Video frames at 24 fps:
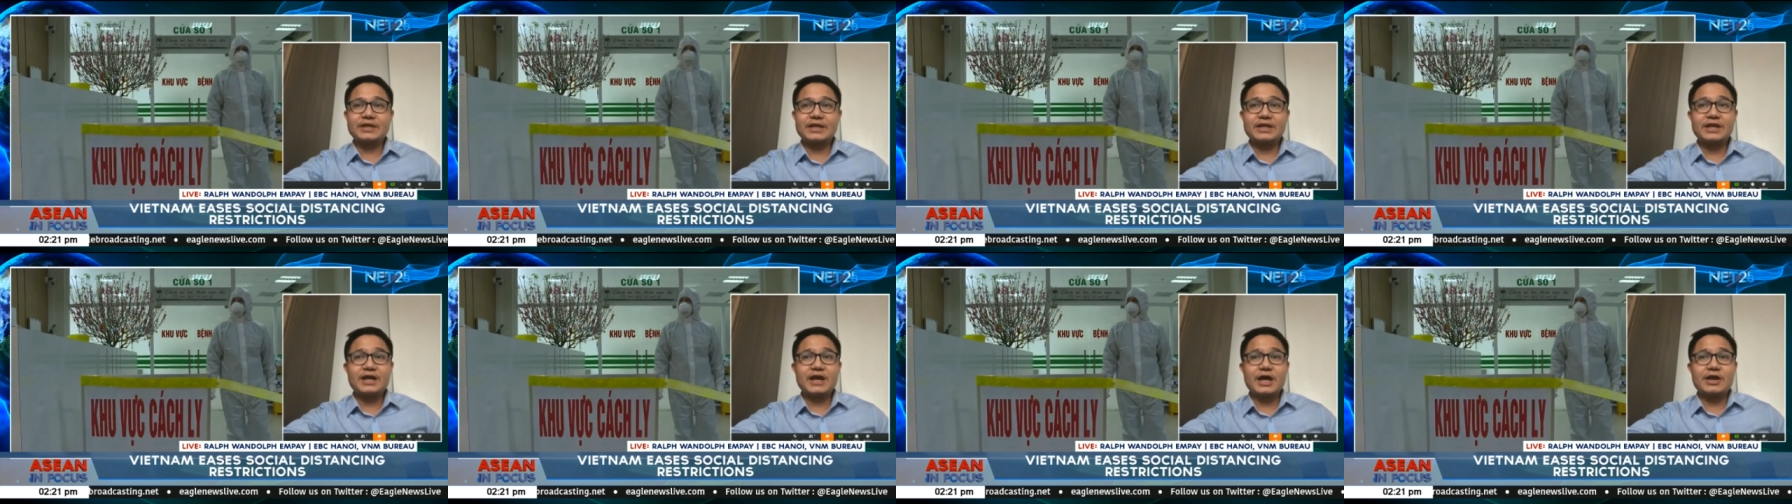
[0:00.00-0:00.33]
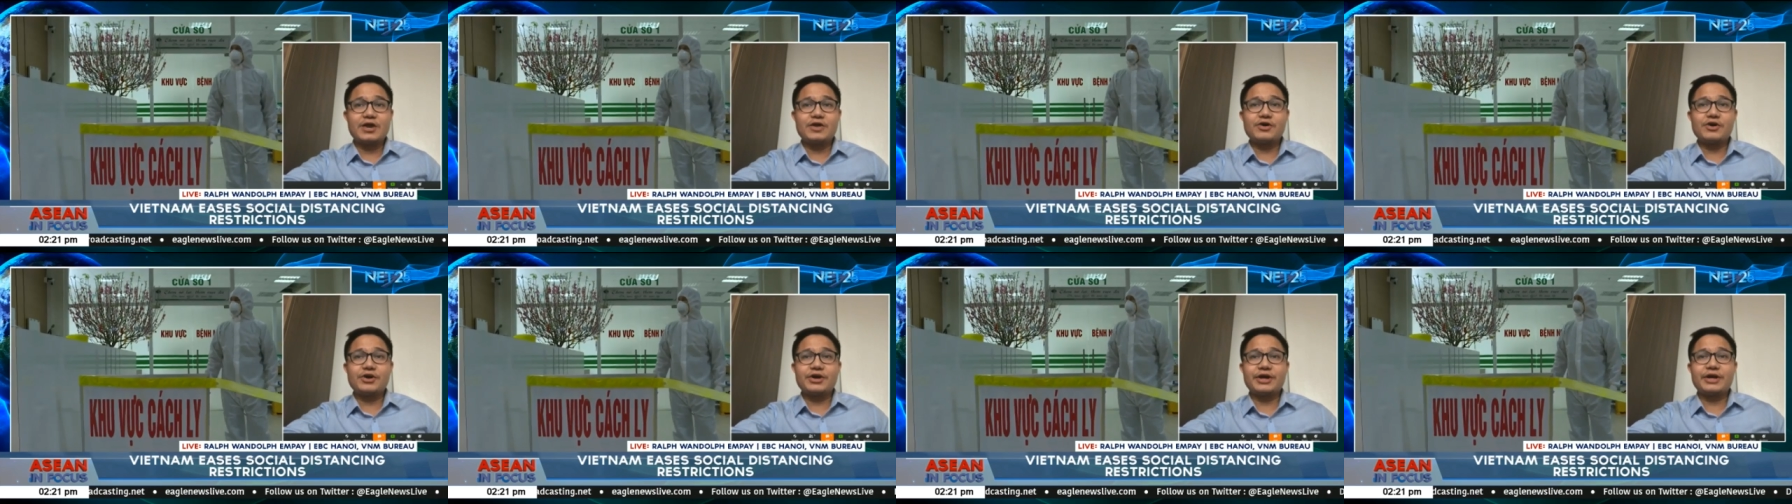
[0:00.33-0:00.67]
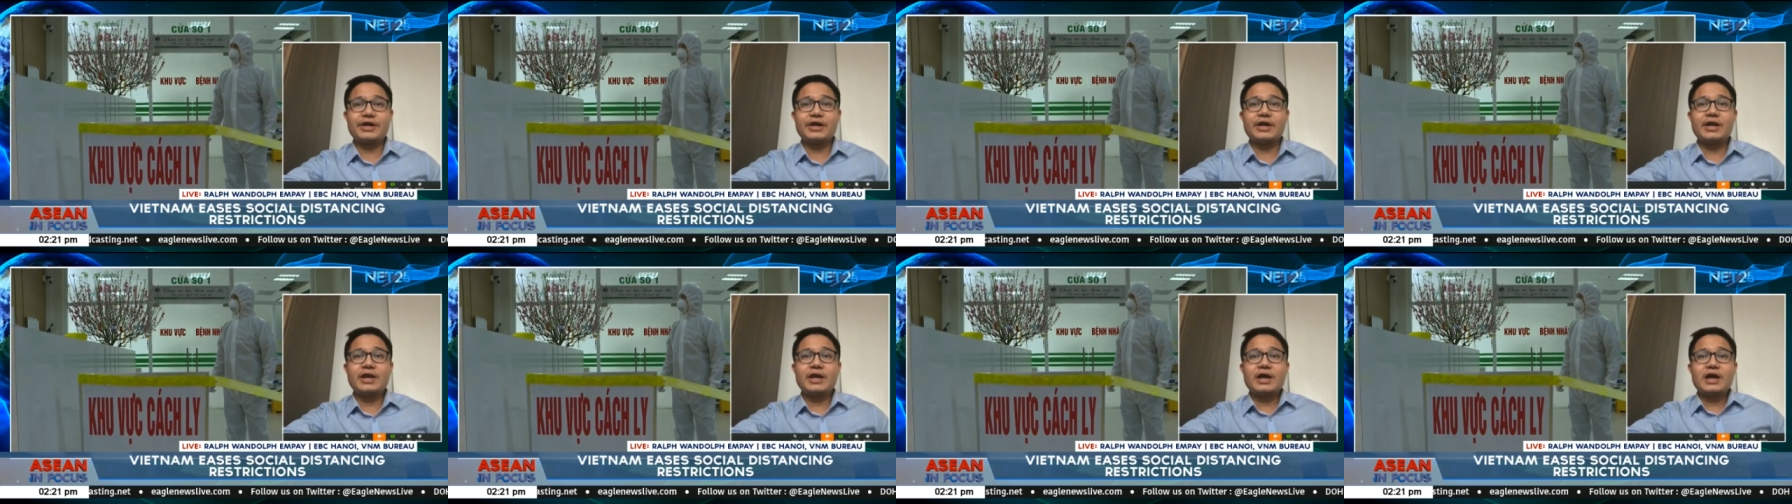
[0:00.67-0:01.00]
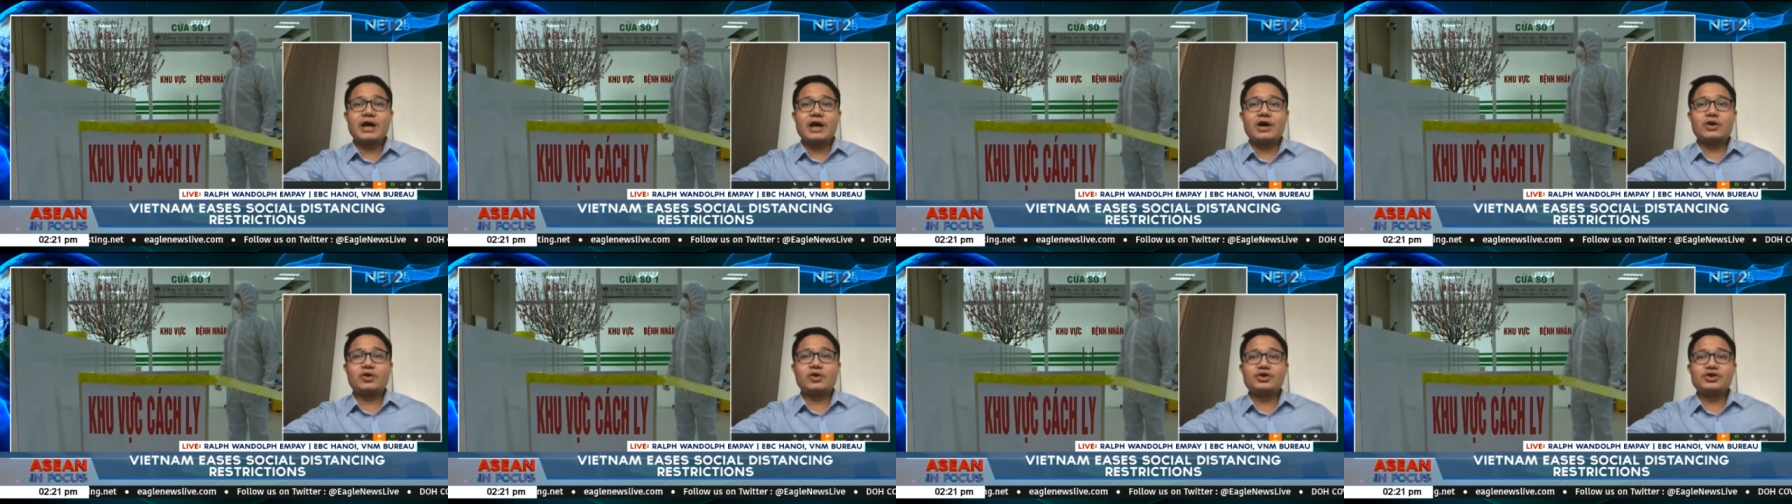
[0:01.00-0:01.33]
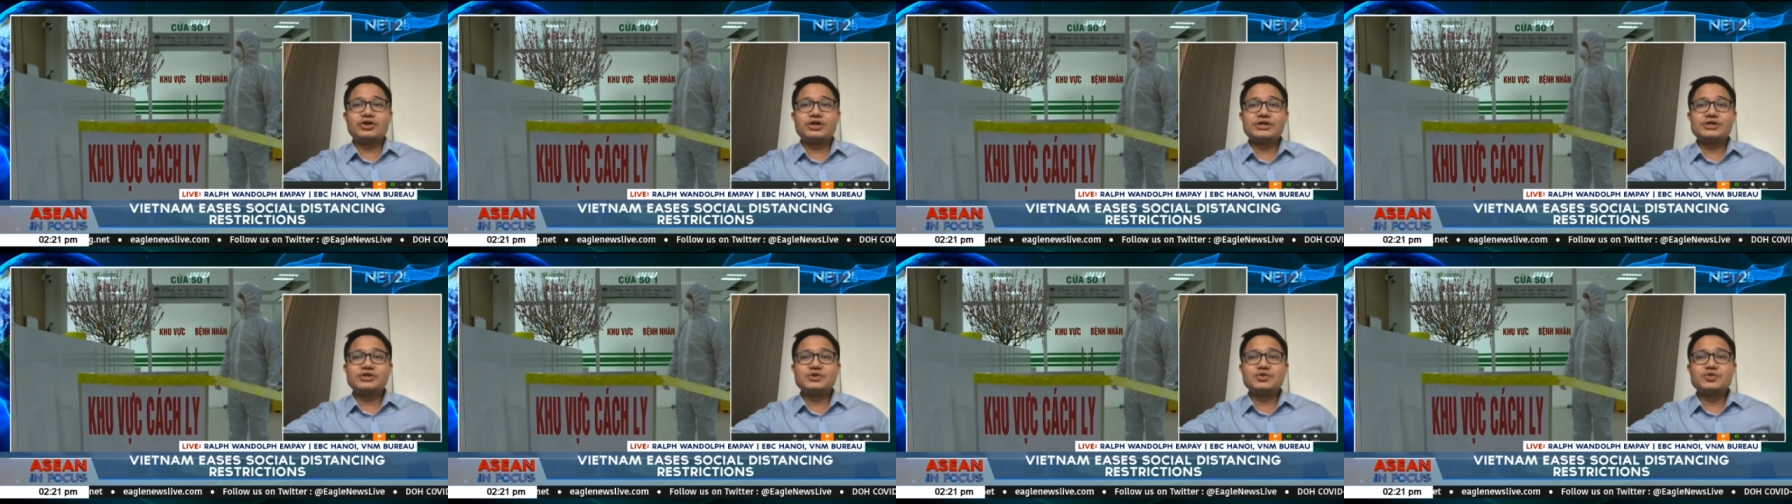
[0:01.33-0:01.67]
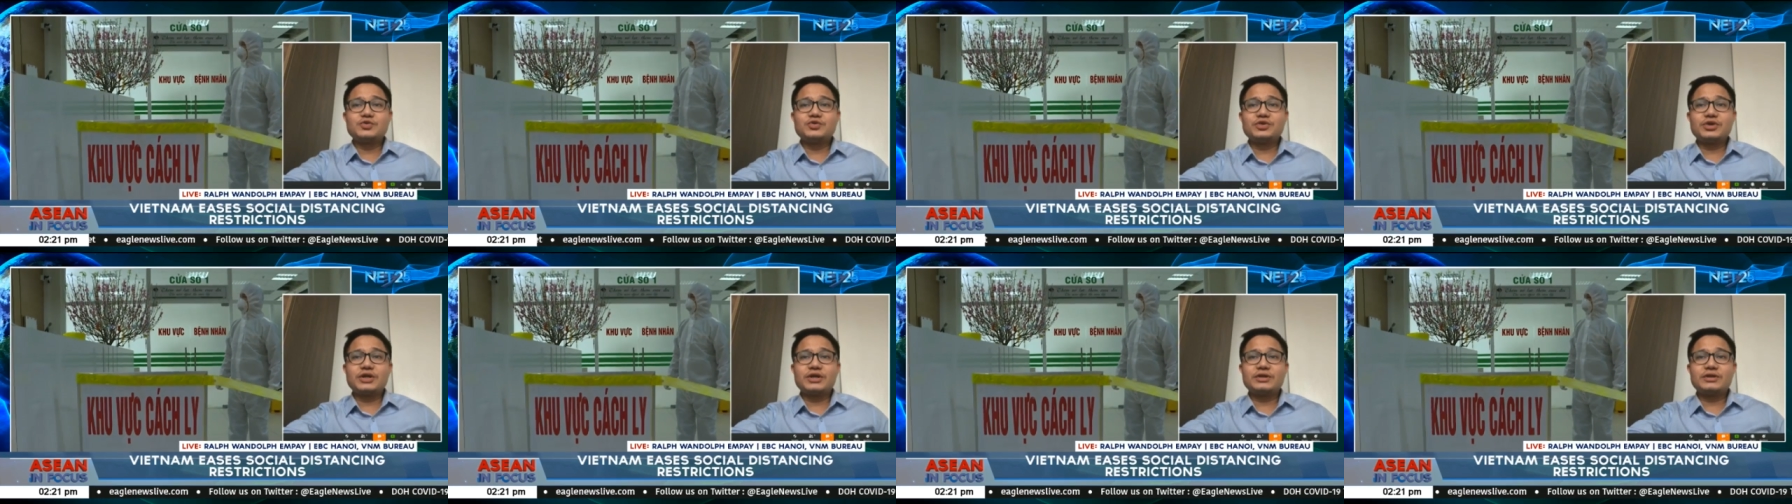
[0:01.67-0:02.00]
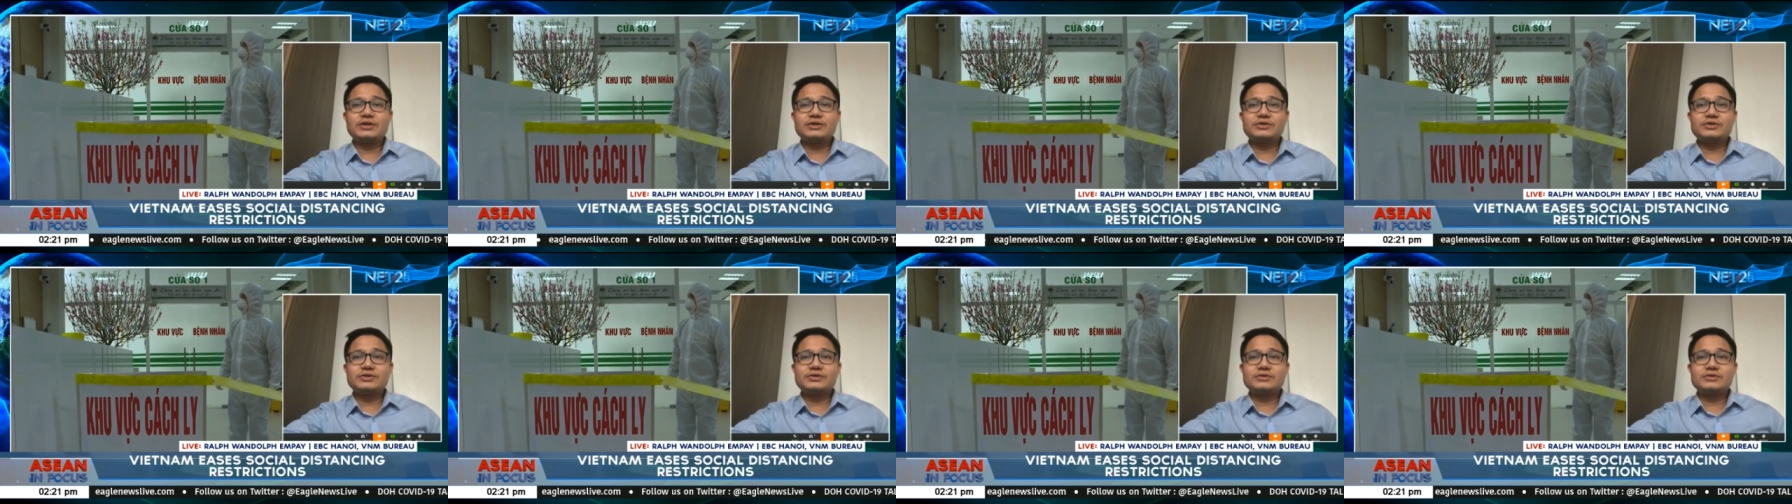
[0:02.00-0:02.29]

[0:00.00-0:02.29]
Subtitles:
Hanoi. According to Nguyen